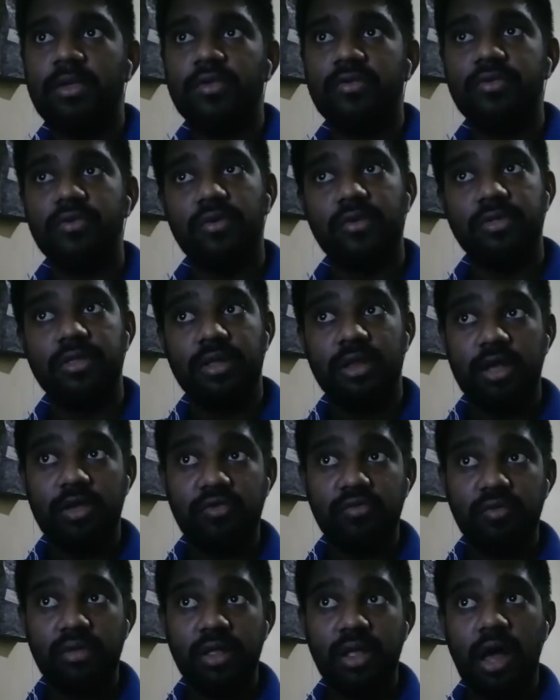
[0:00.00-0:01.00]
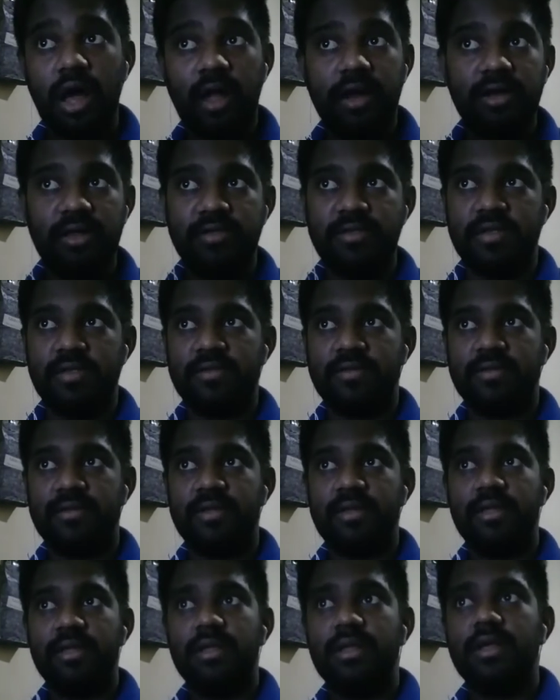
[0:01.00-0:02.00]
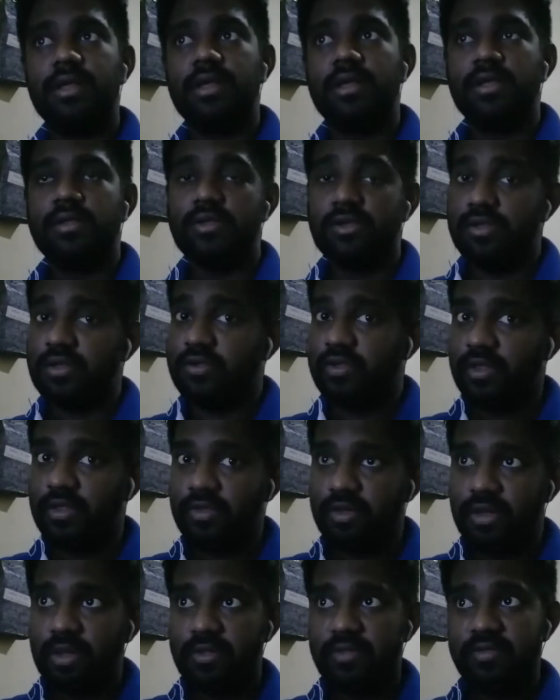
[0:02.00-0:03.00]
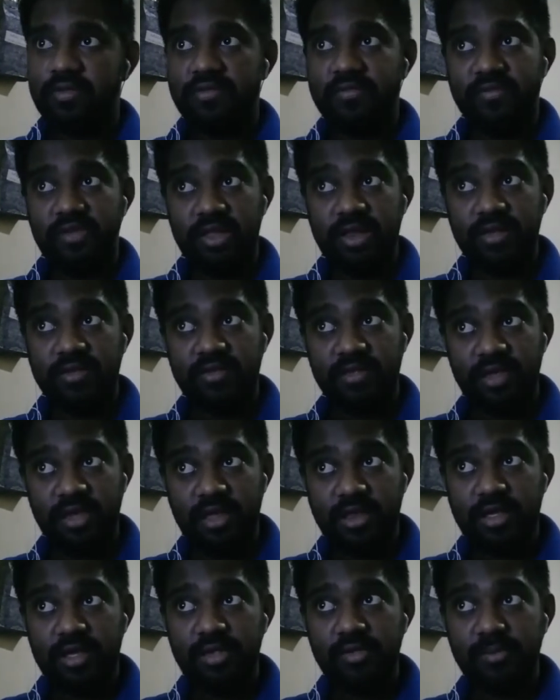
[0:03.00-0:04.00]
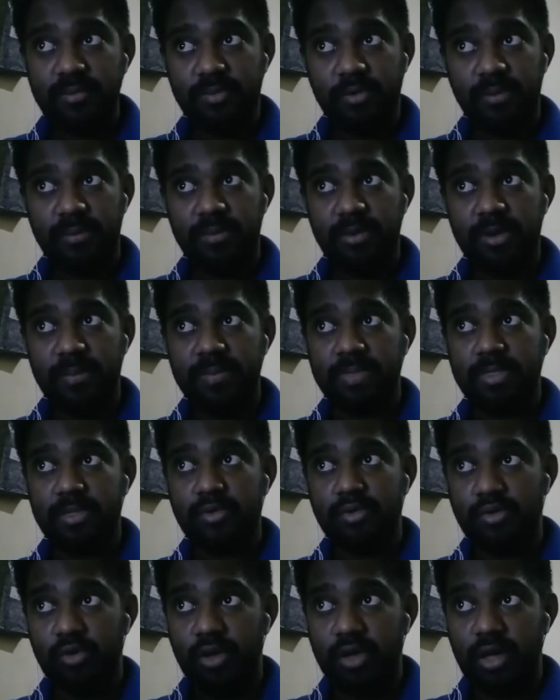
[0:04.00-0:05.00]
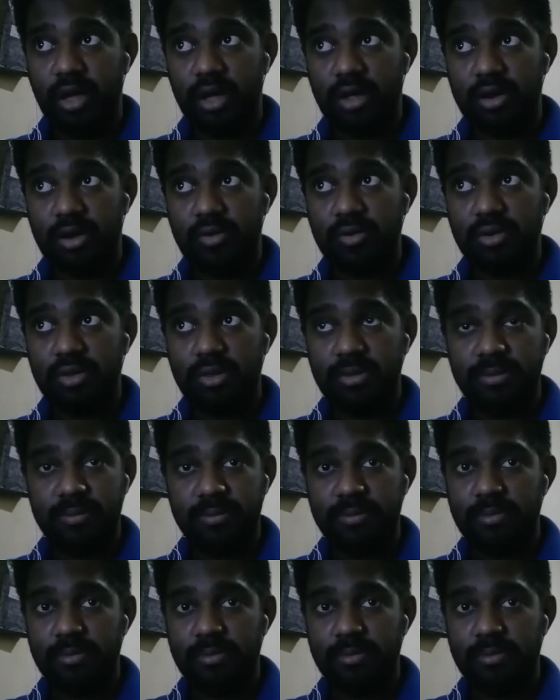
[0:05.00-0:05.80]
So the next one is heart disease. So this is a very serious problem growing around the